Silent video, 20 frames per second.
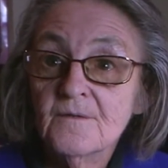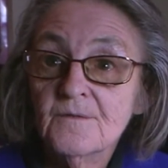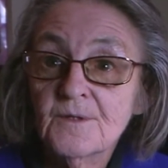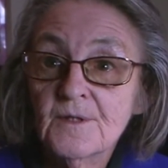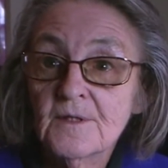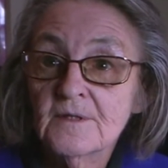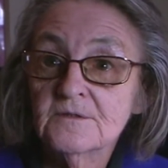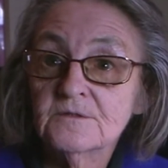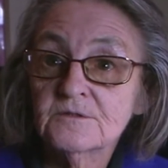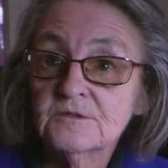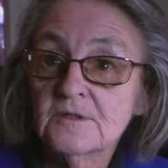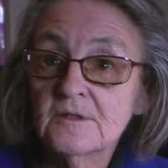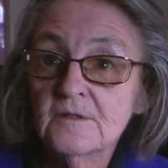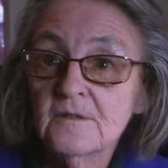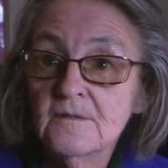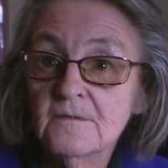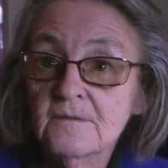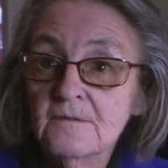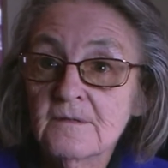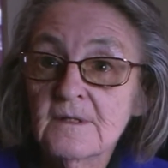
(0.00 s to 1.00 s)
that
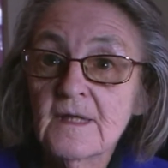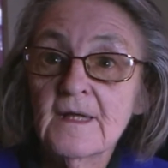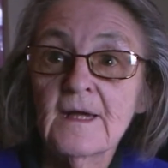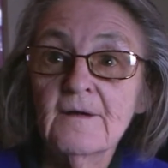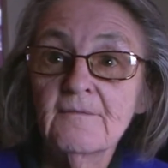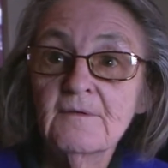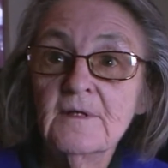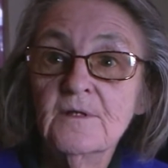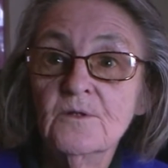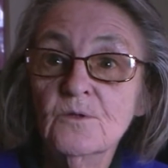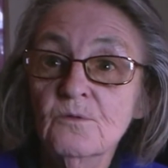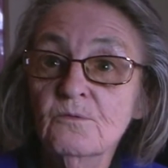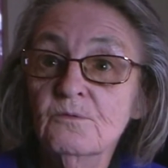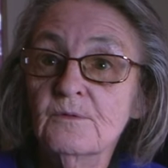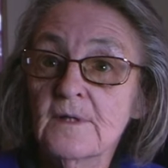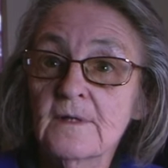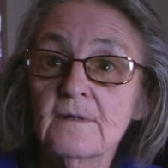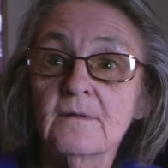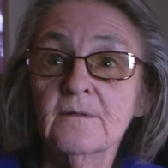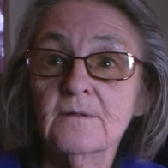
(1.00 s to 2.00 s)
Larry and all
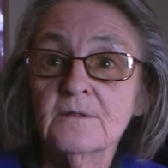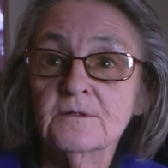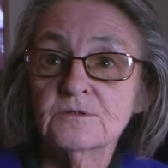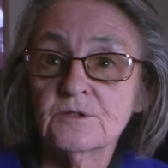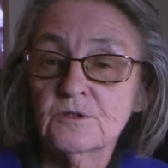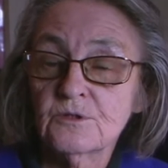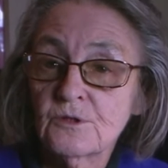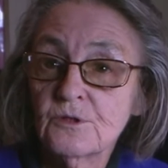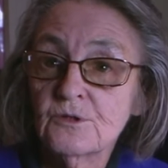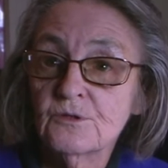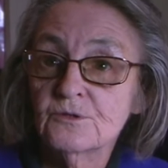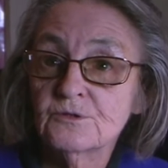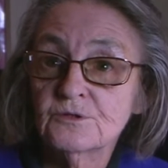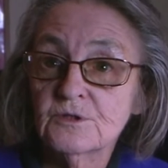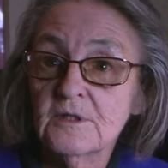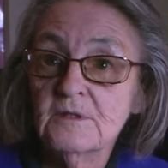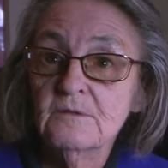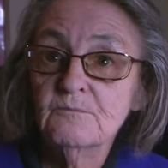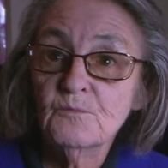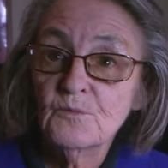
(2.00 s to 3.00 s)
that the
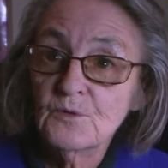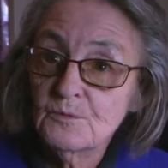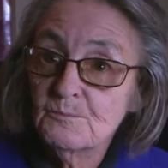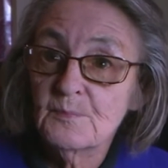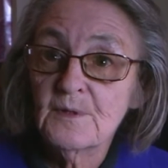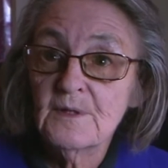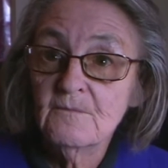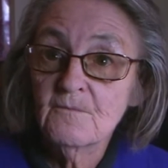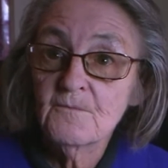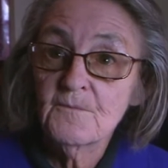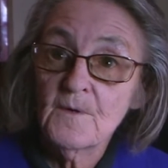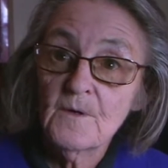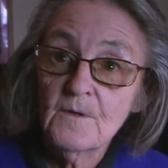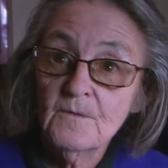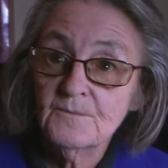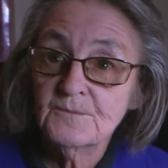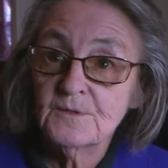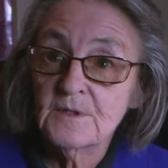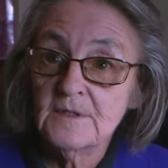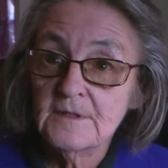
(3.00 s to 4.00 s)
security would be
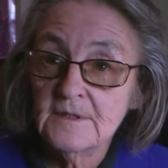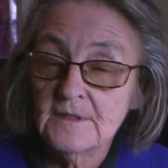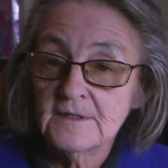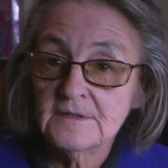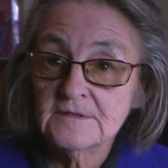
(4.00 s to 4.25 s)
involved in this.